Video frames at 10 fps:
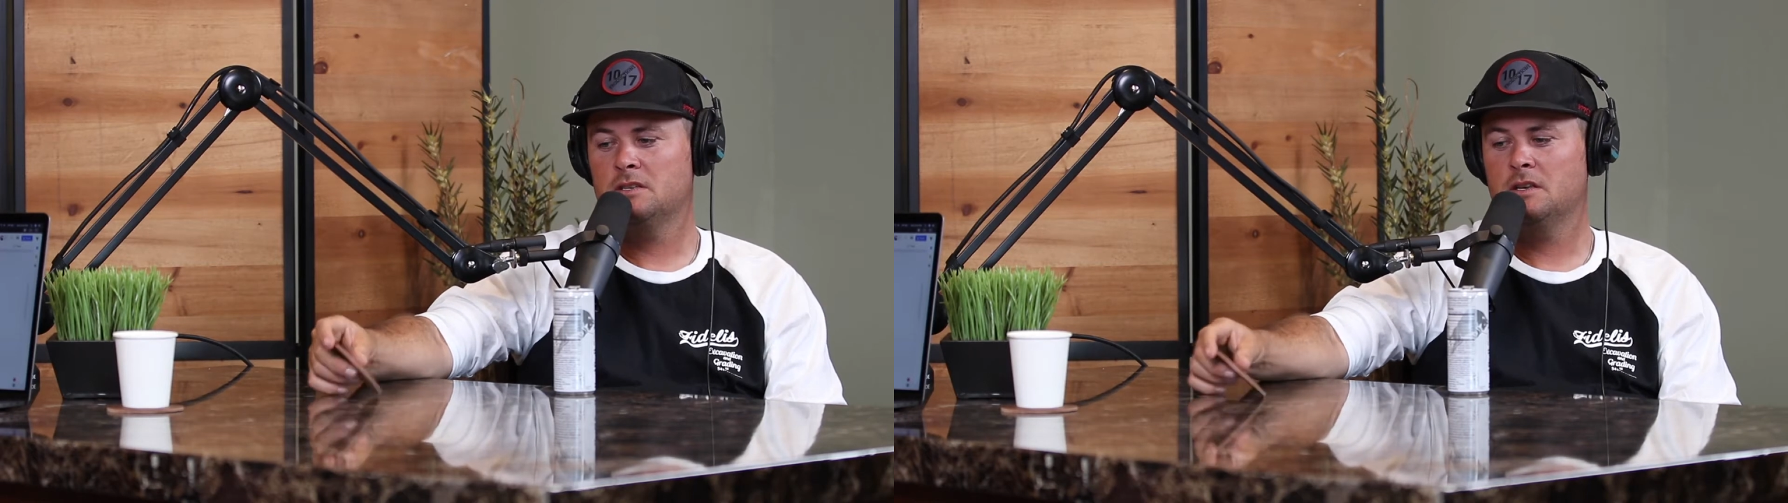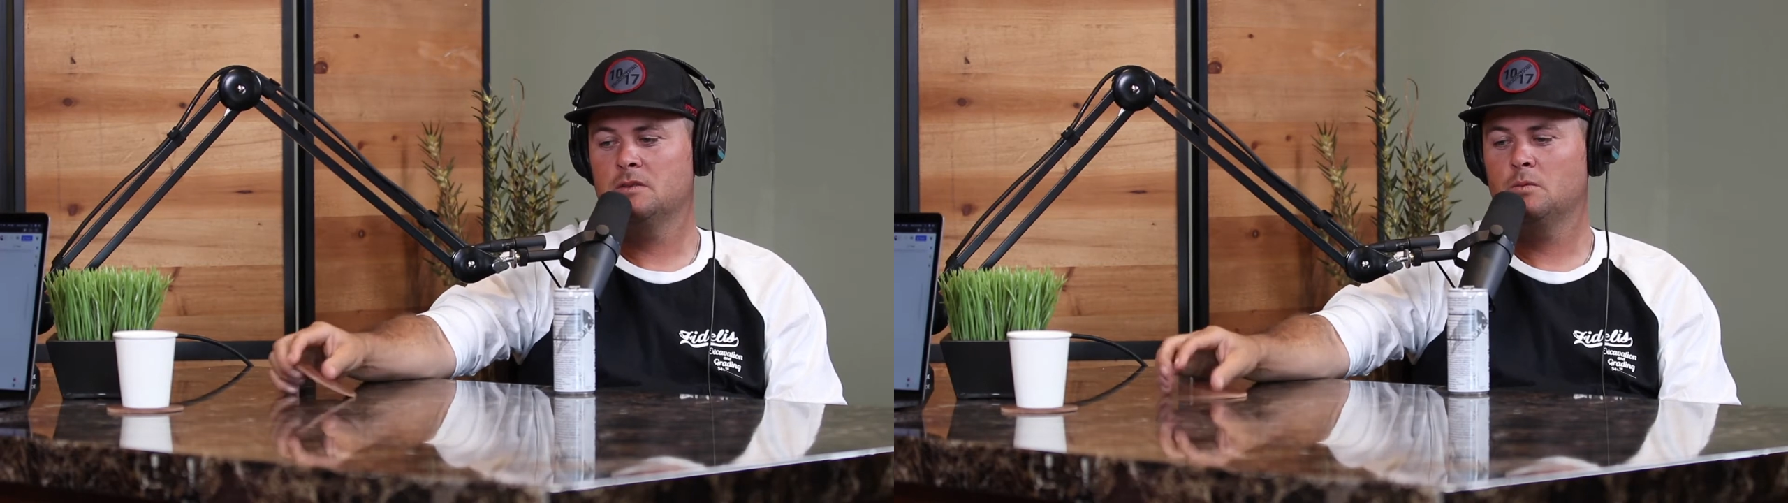
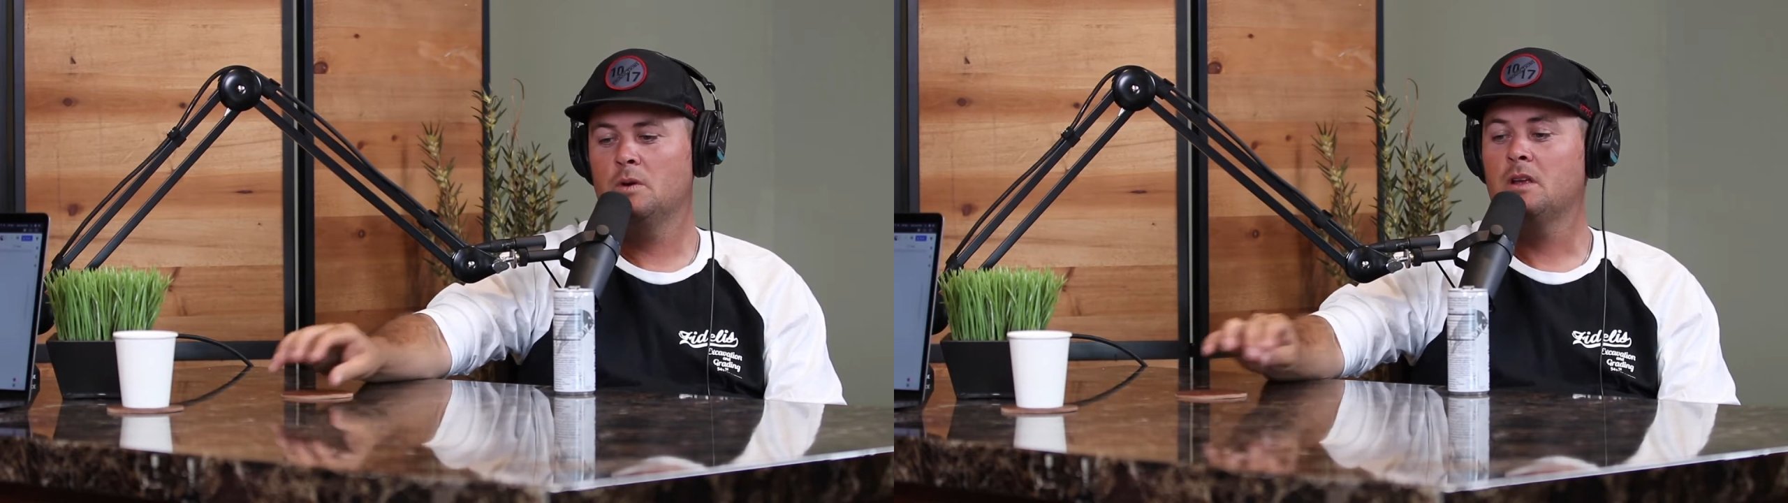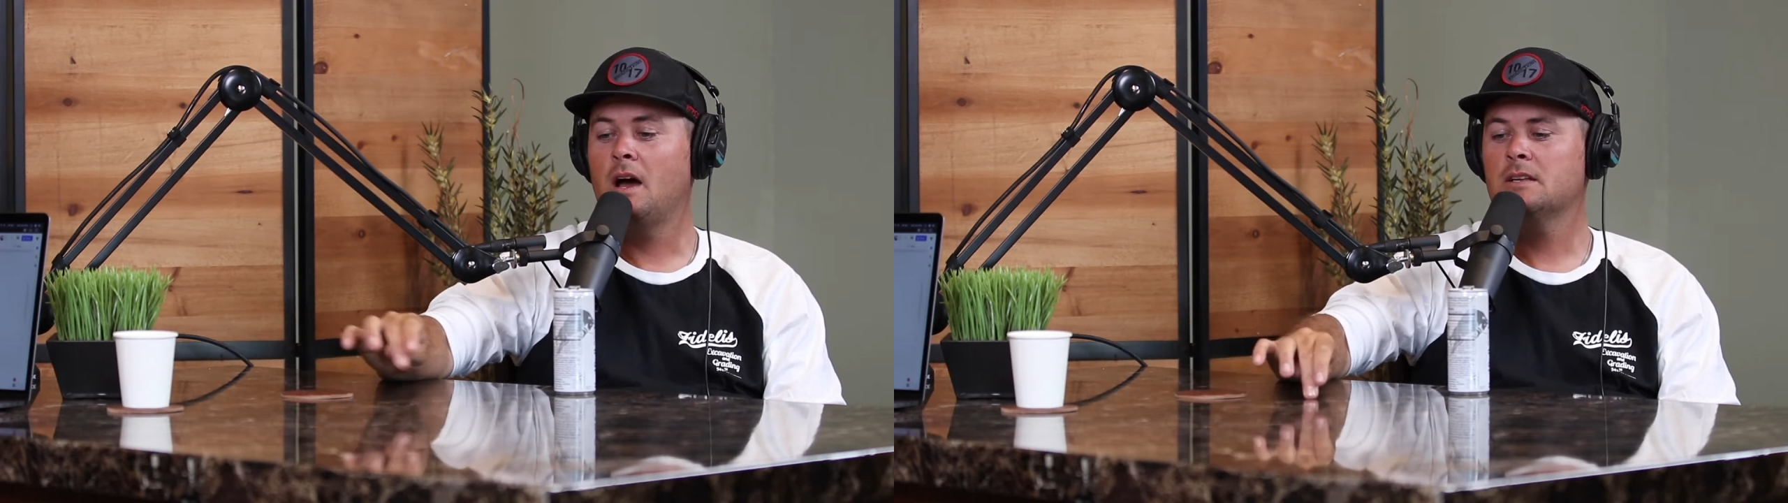is
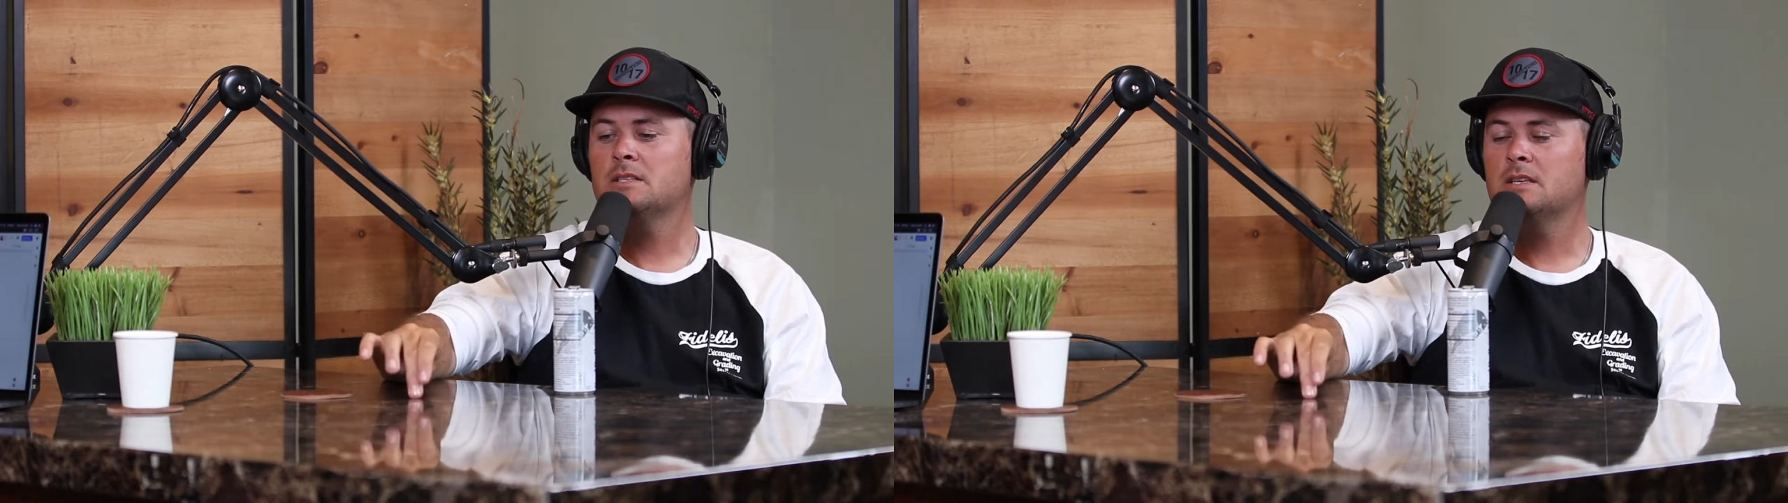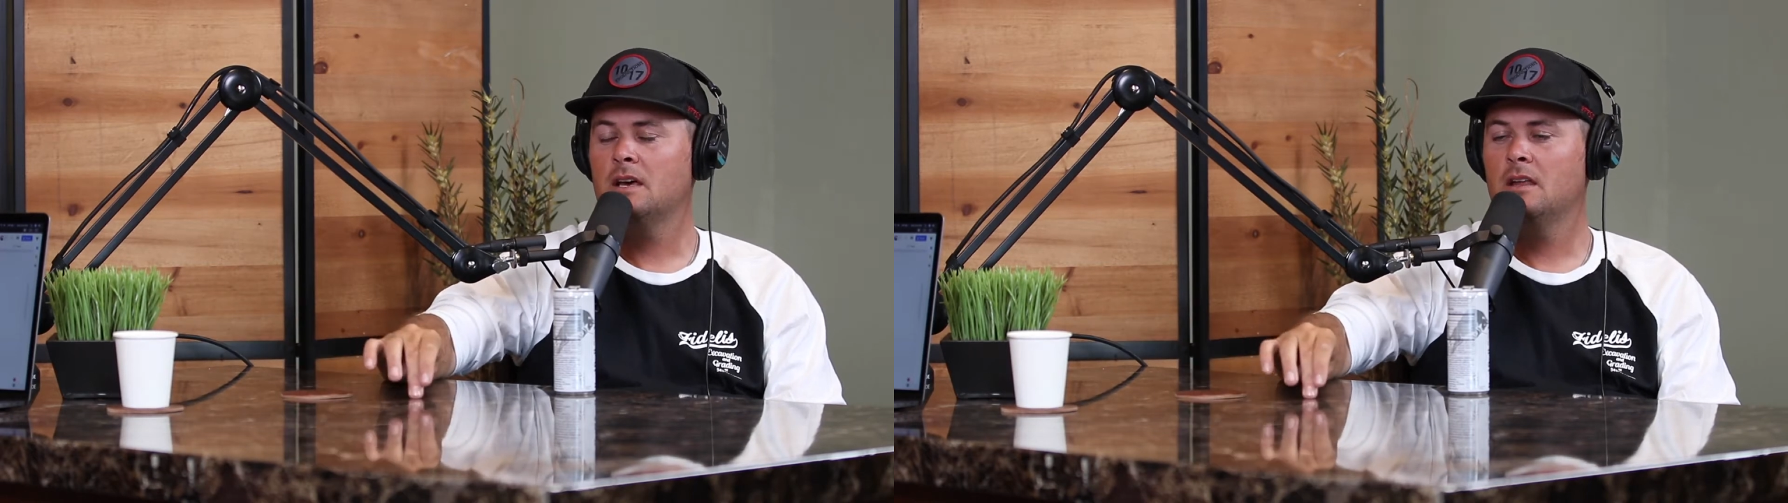when God
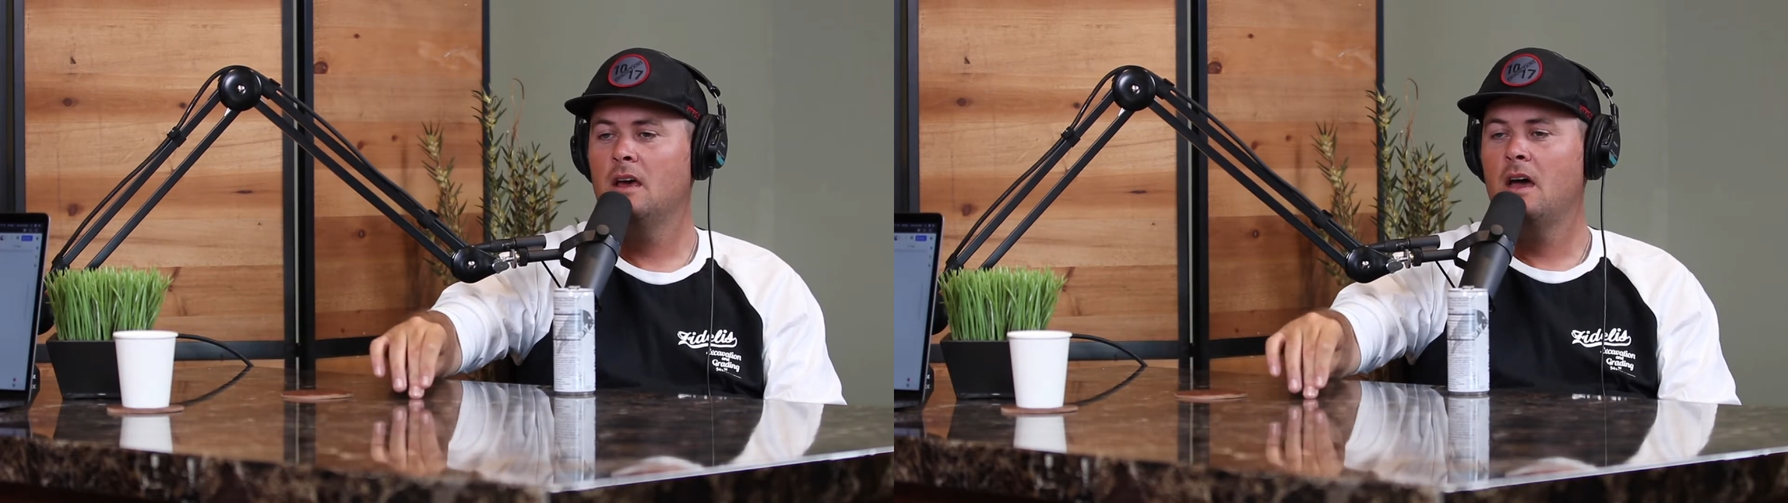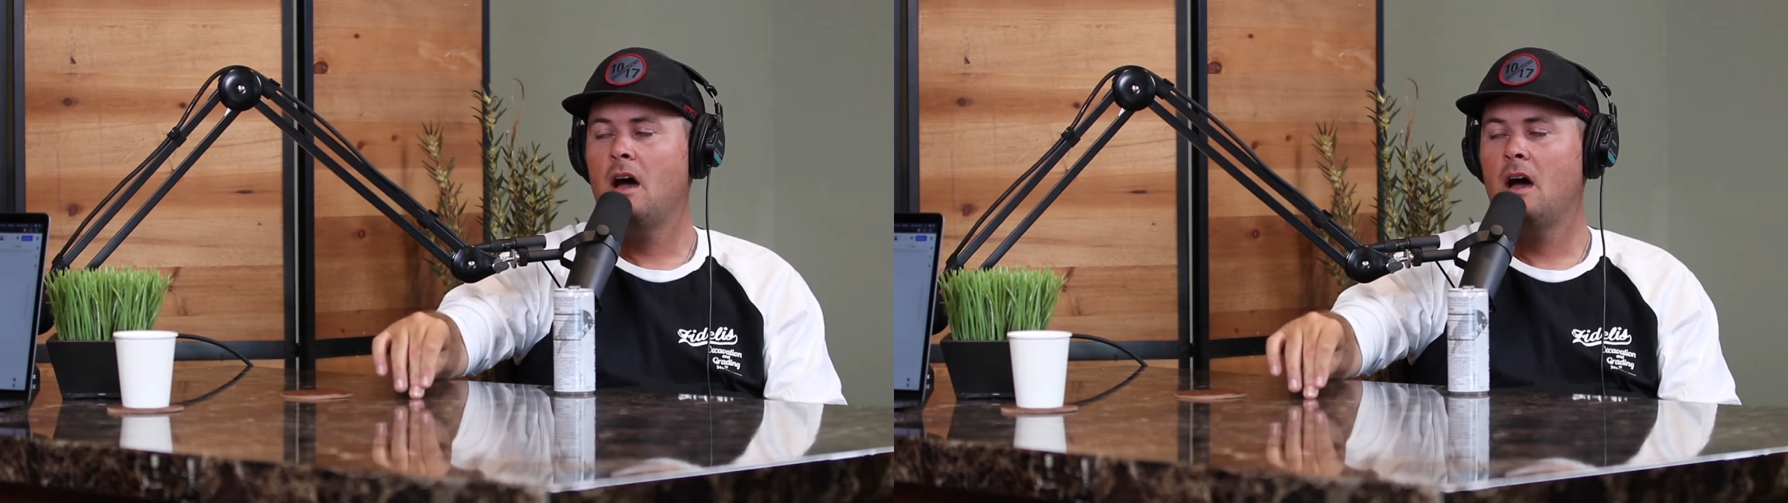said,